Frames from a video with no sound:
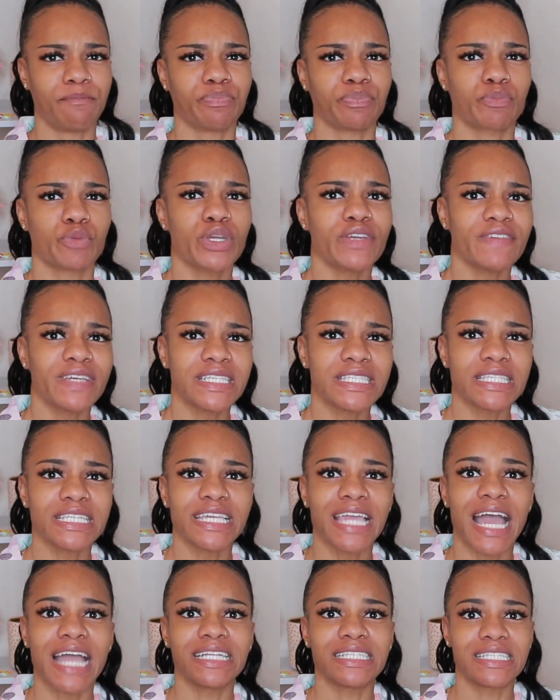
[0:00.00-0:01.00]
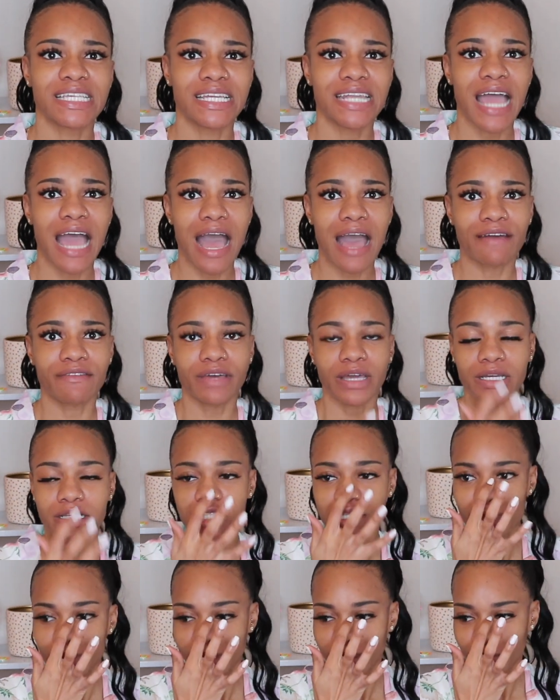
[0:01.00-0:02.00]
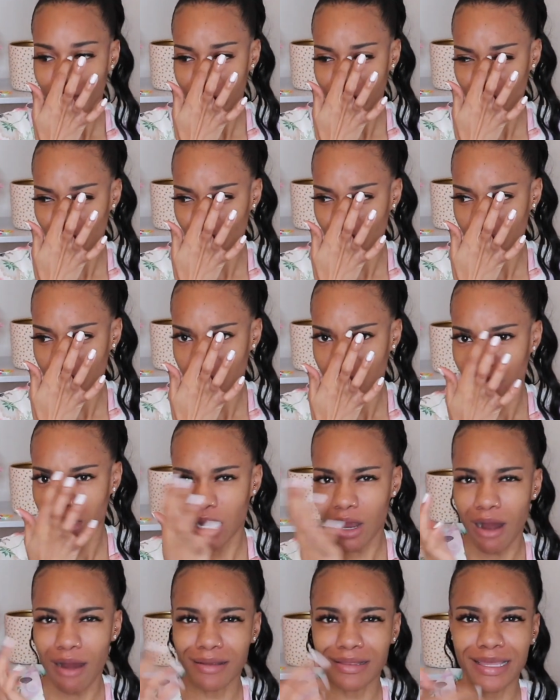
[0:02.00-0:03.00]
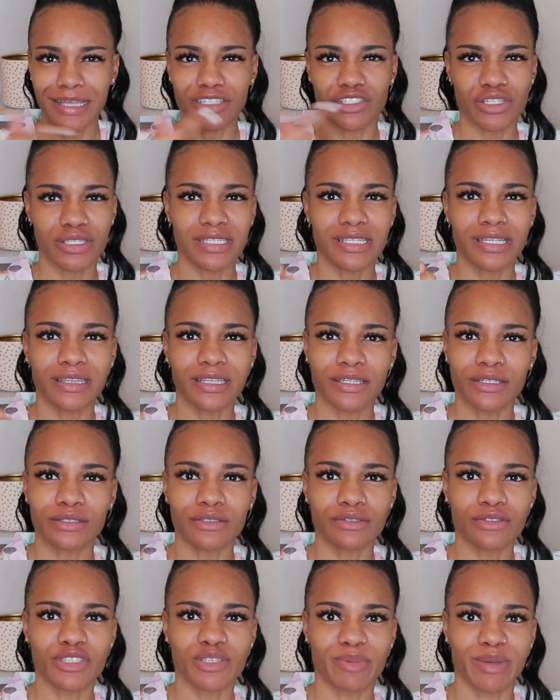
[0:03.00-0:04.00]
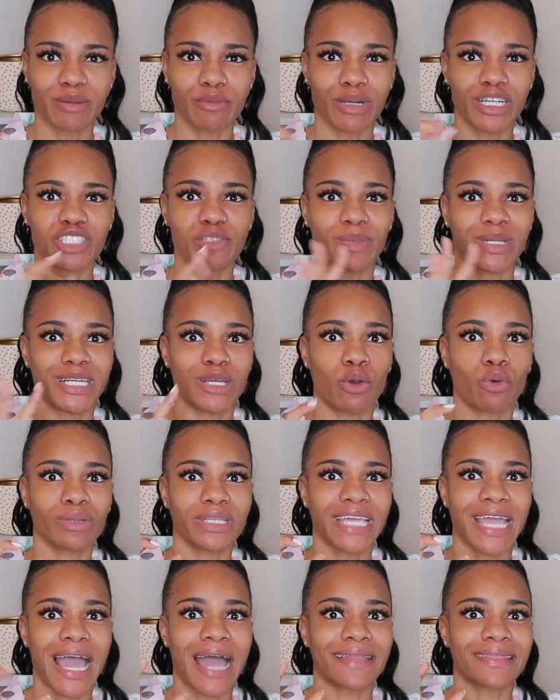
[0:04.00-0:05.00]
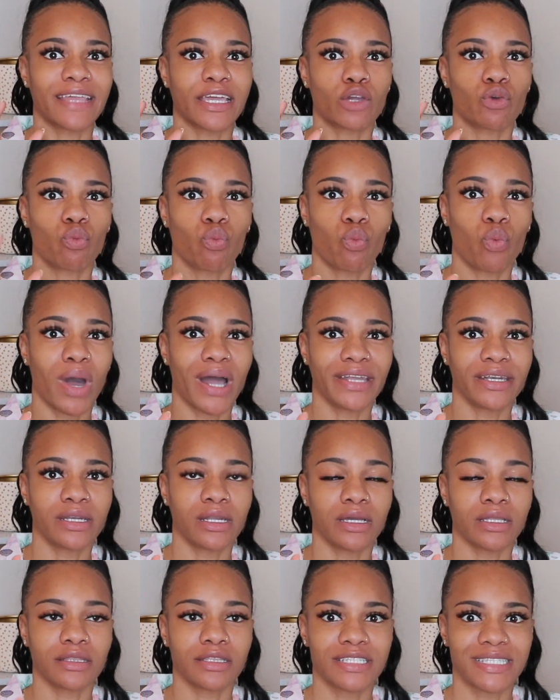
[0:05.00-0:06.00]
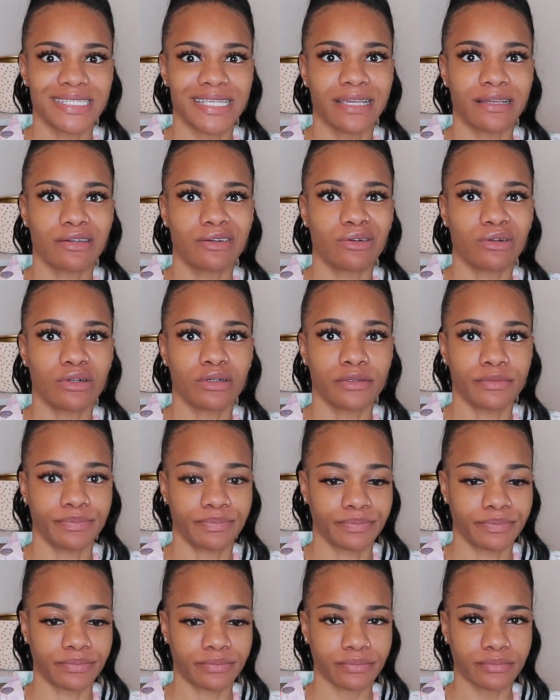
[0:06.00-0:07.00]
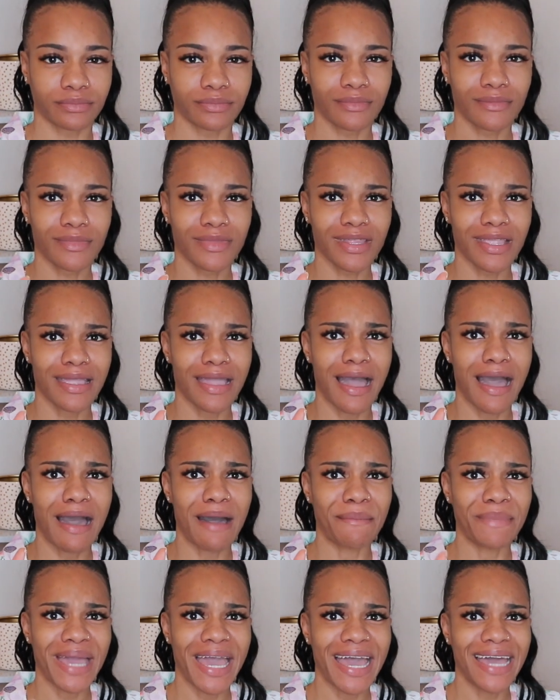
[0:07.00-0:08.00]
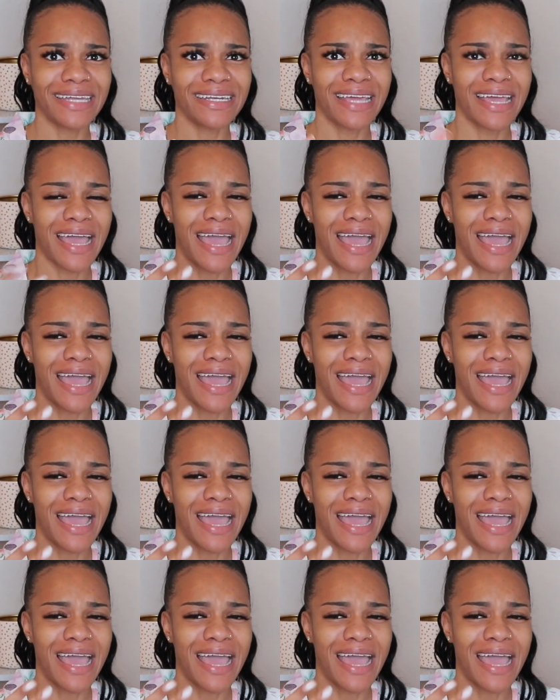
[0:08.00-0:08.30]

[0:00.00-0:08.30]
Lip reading: Previously I did have a spin brush, or like just a little spin brush, but it only had like one single head,